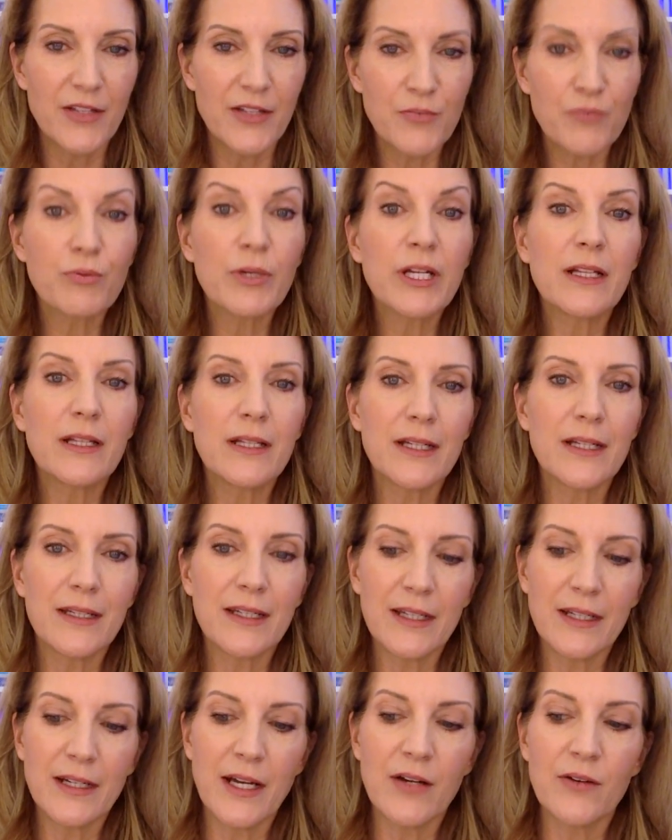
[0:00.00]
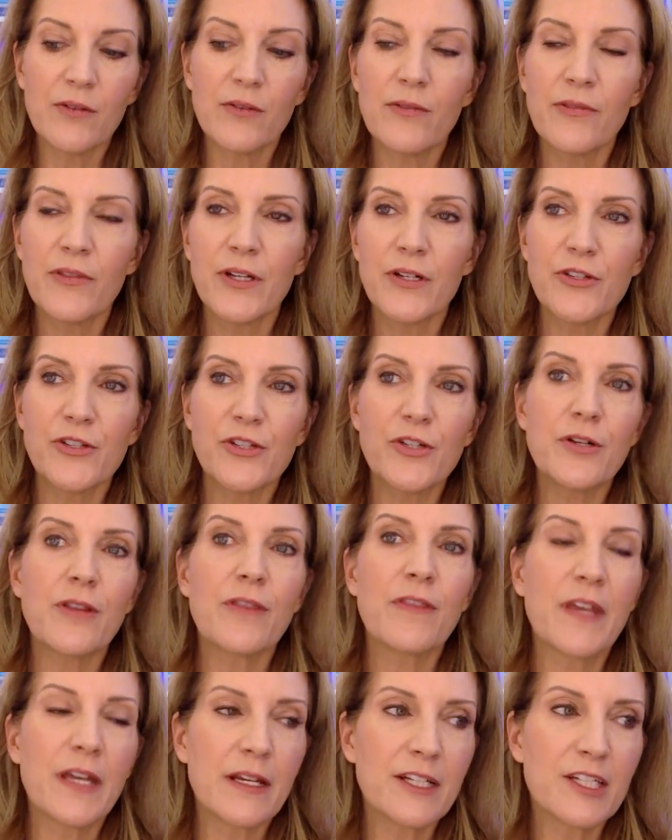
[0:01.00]
really, there are certain
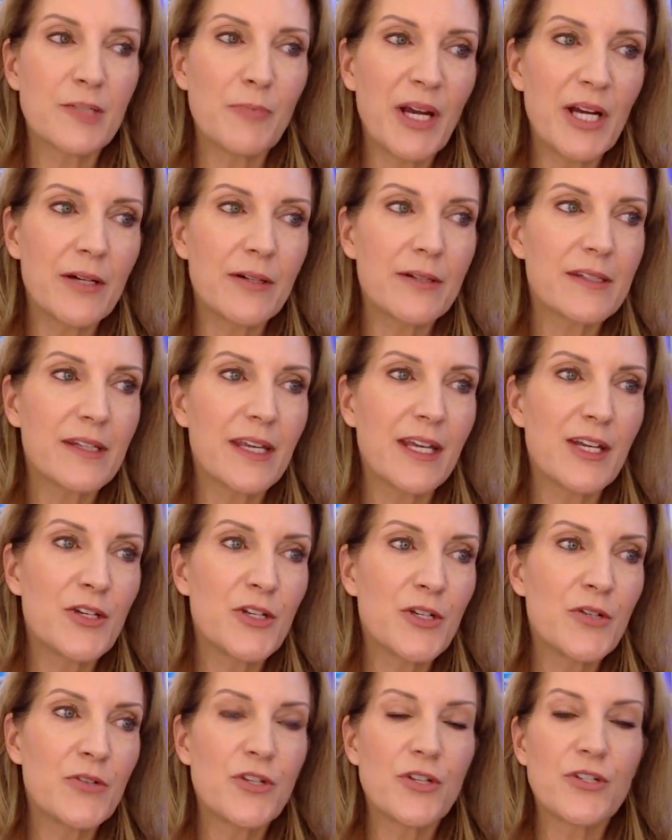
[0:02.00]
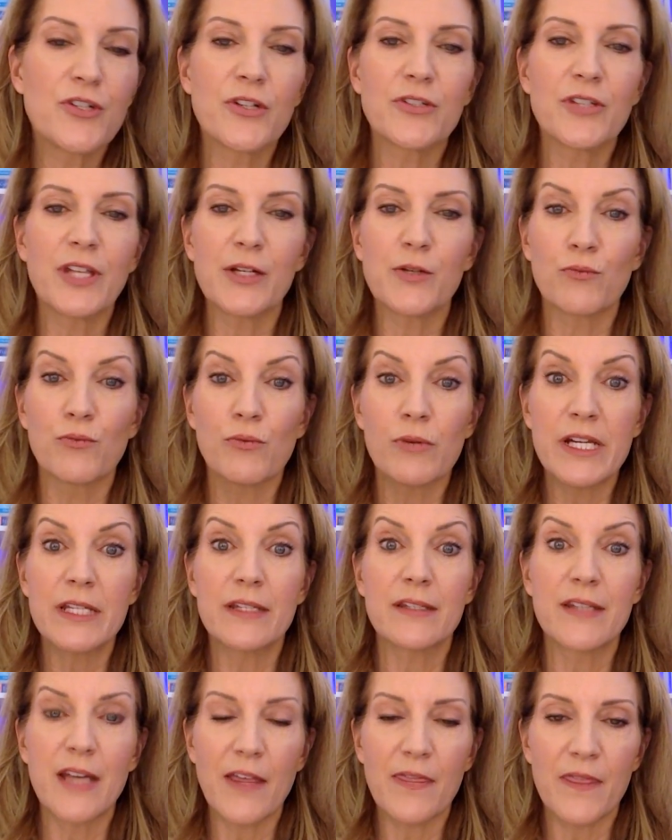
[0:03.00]
things parents can do to just like
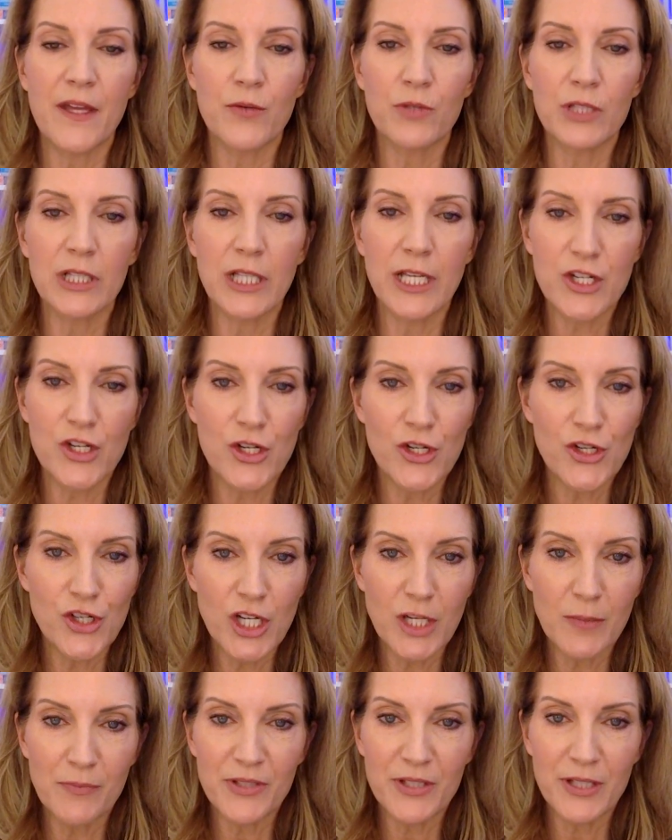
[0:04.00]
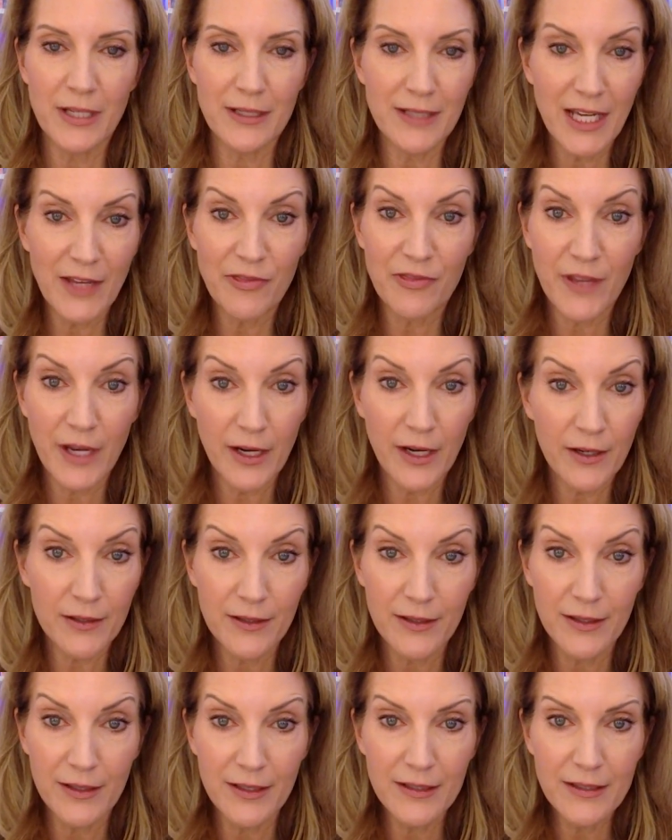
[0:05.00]
reset their relationships and get their
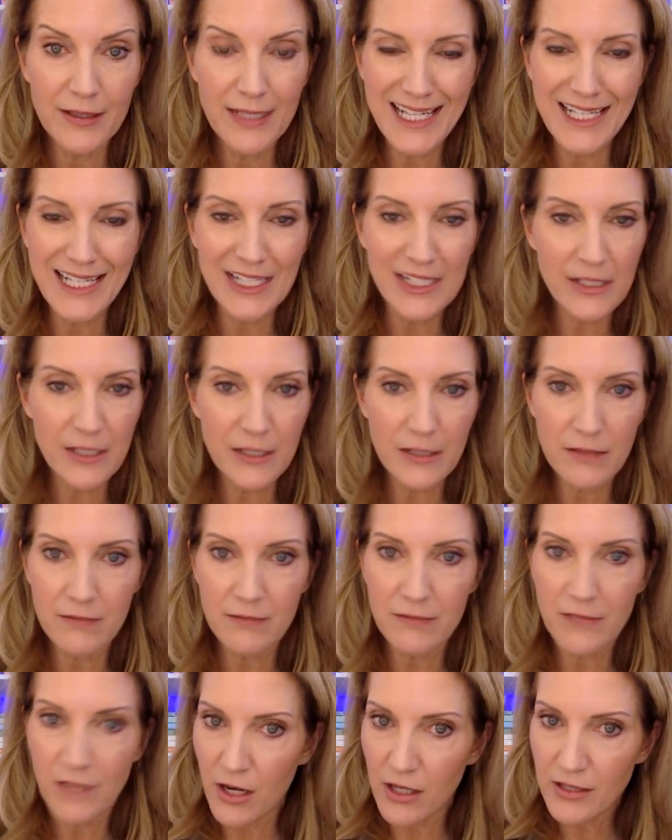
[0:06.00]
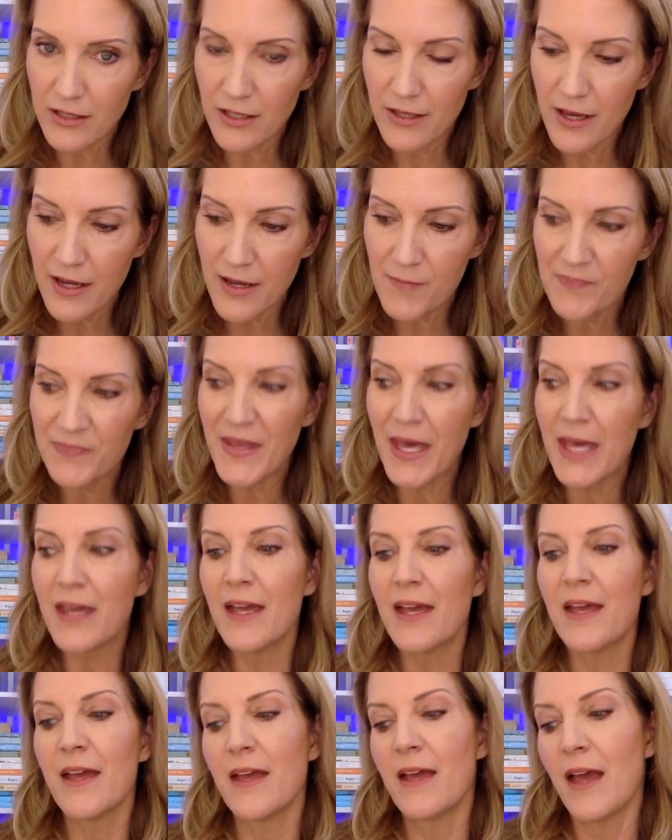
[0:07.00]
teens to talk to them.
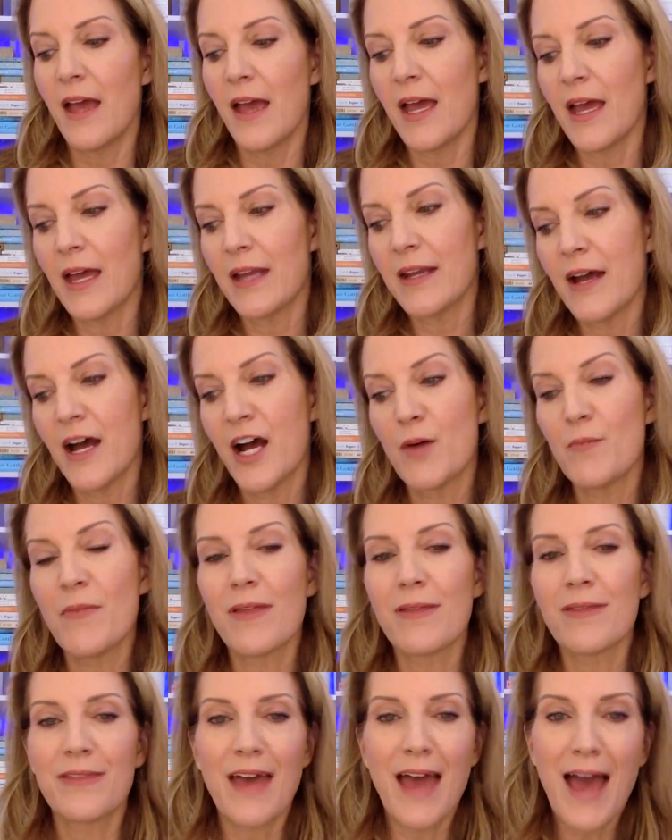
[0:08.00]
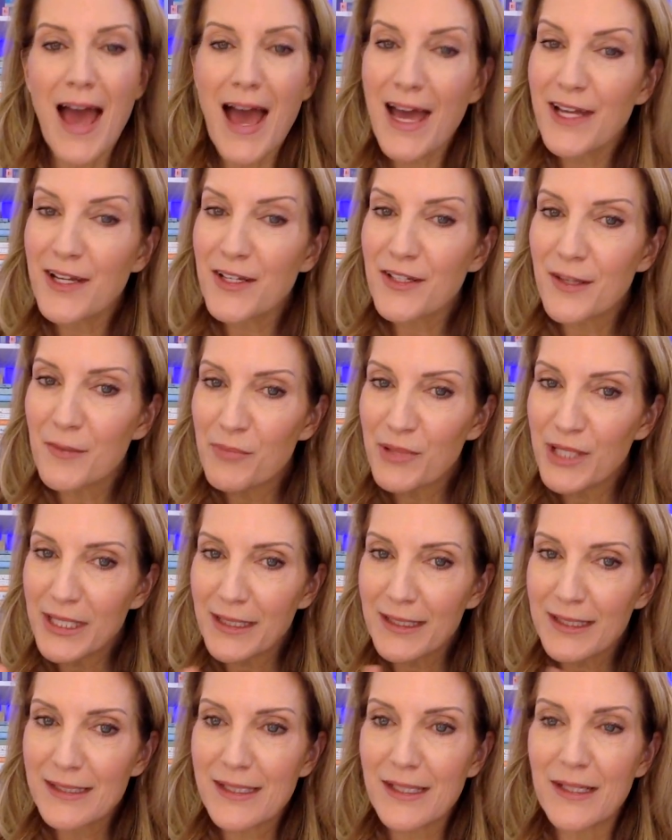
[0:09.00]
And the
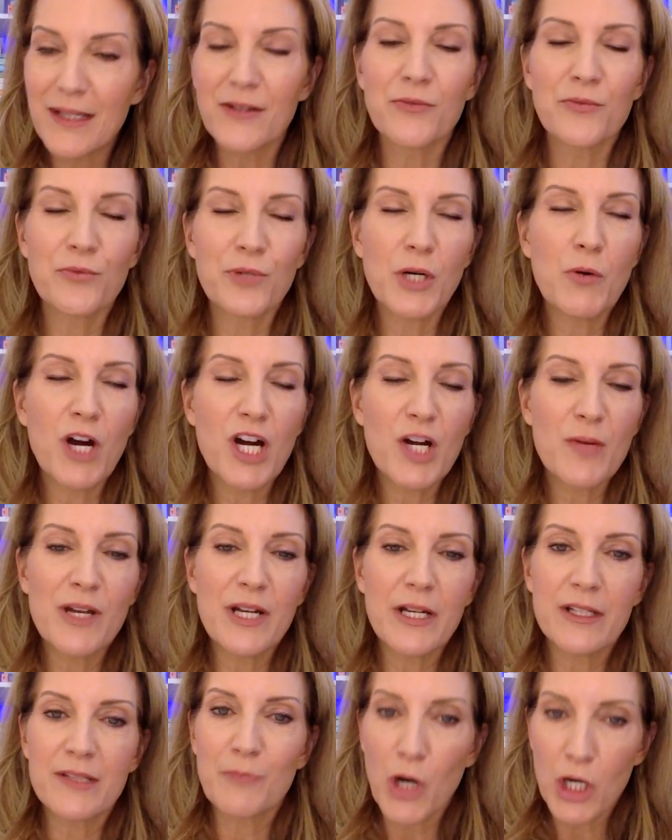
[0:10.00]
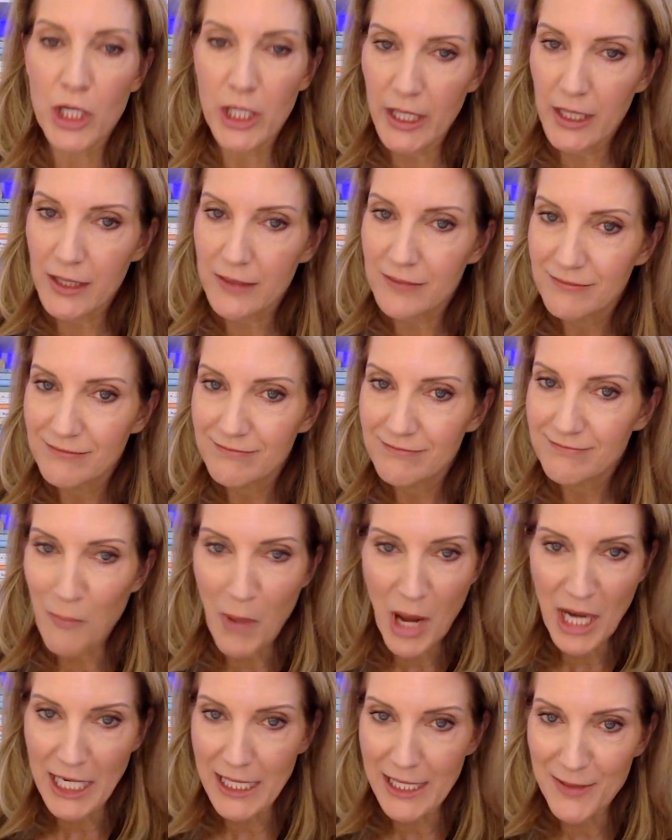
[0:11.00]
biggest requirement is marketing
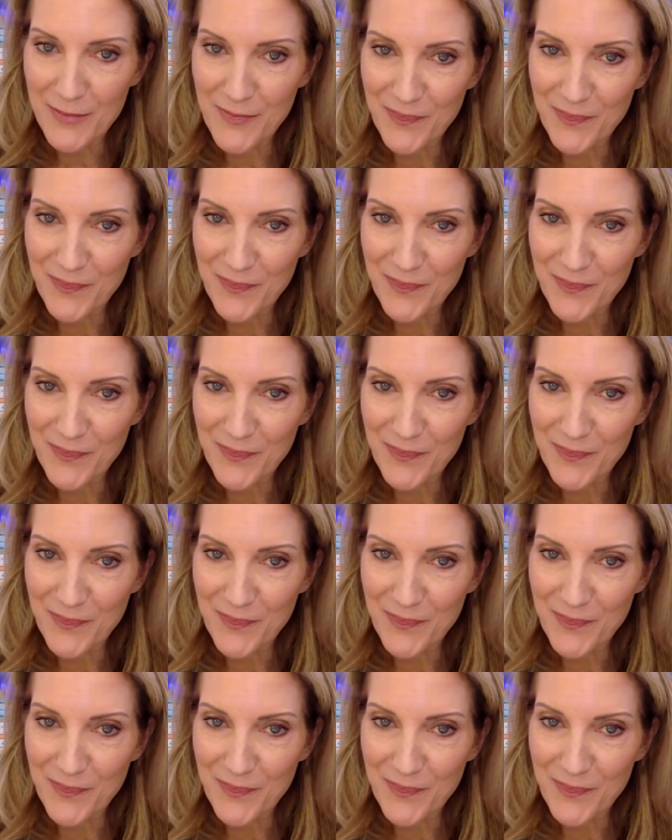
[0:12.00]
money,